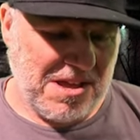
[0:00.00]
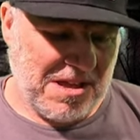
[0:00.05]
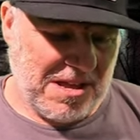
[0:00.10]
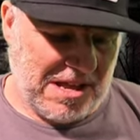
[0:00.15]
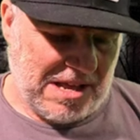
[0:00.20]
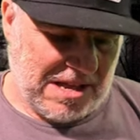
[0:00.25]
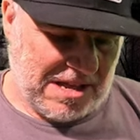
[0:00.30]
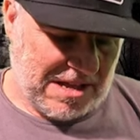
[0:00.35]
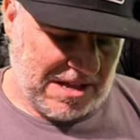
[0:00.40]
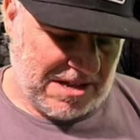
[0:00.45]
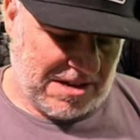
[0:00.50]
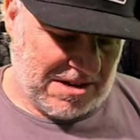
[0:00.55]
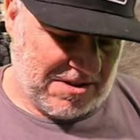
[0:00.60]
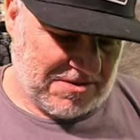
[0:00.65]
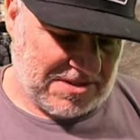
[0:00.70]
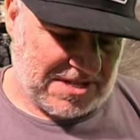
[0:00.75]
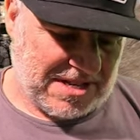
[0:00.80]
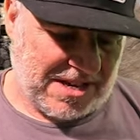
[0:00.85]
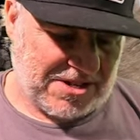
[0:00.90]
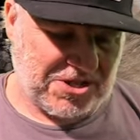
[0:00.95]
And it
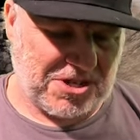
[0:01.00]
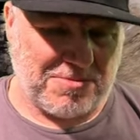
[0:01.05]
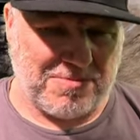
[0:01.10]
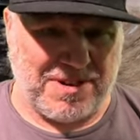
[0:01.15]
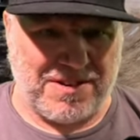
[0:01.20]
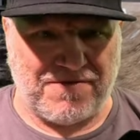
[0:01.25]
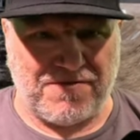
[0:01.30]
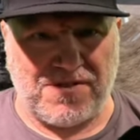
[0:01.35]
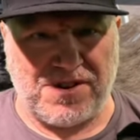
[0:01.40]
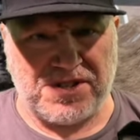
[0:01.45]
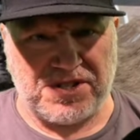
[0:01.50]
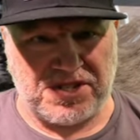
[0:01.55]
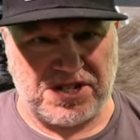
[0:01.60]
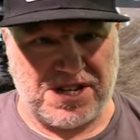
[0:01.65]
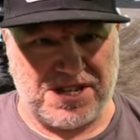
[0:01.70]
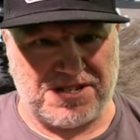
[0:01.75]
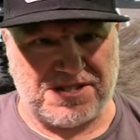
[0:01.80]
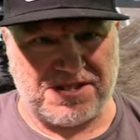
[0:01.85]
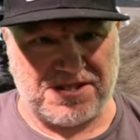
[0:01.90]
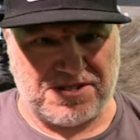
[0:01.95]
was actually my friend
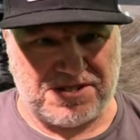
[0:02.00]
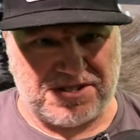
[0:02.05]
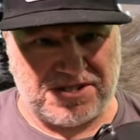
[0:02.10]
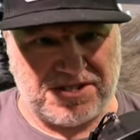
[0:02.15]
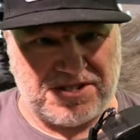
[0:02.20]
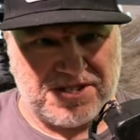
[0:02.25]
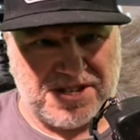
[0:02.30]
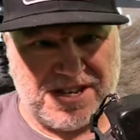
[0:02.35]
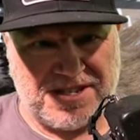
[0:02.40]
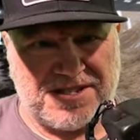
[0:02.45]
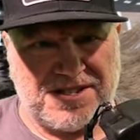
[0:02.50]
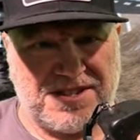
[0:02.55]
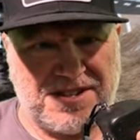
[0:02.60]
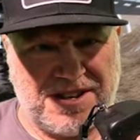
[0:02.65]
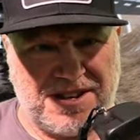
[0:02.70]
Jason suggested